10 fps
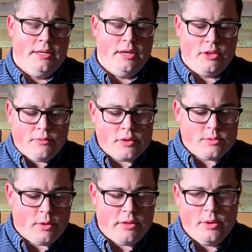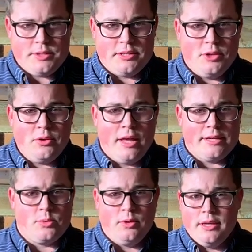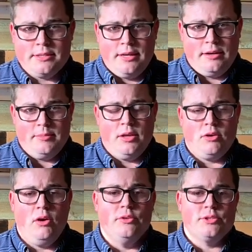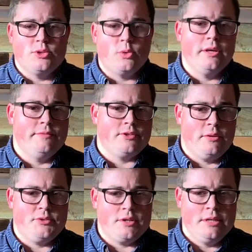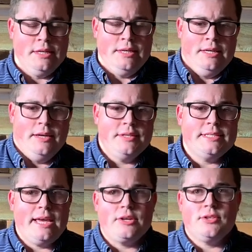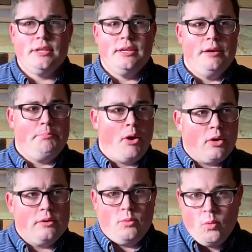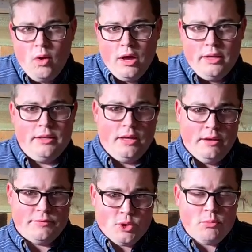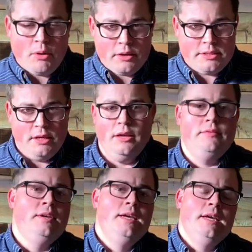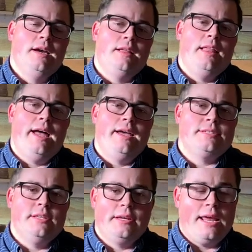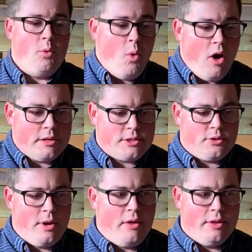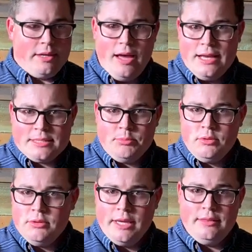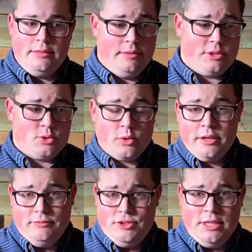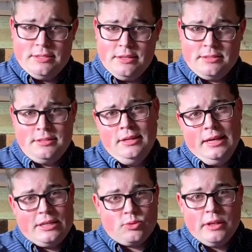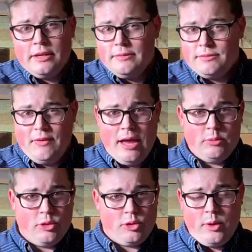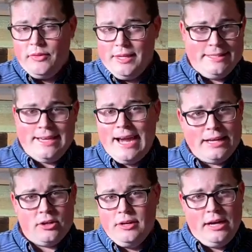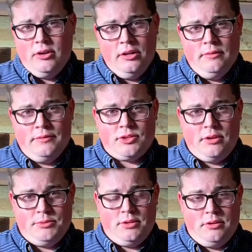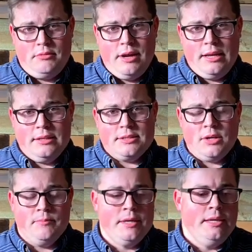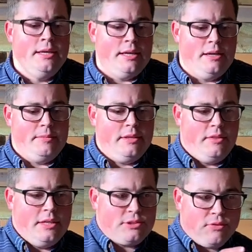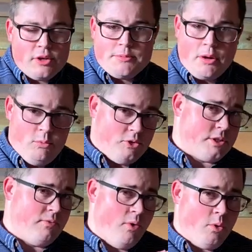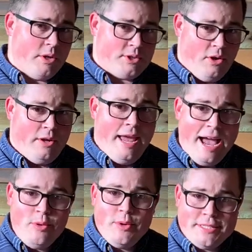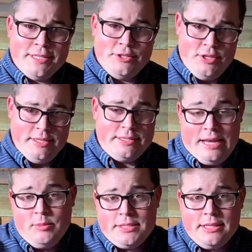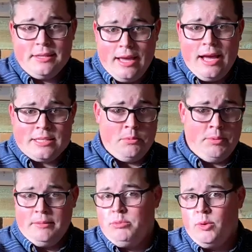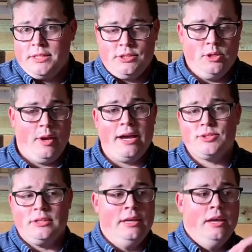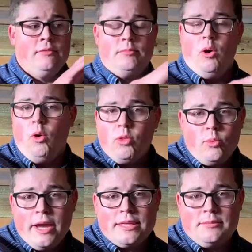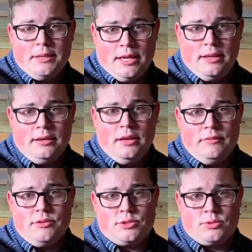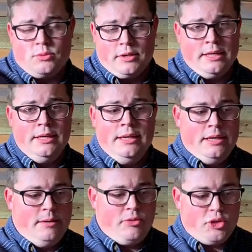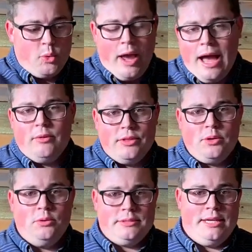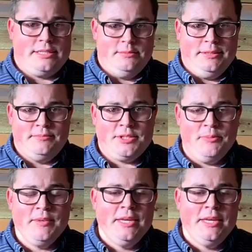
Uh, the first one of those is a new class we're really excited about called The Story of Scripture. Uh, this is actually a part one of two parts of a class that kind of walks through how the gospel and the story of Jesus is really found throughout the entire narrative of Scripture, right? And so, um, this first part will just focus on how we see Jesus, how we see the gospel being pointed to actually from all the way in the beginning of the story um, throughout the Old Testament. So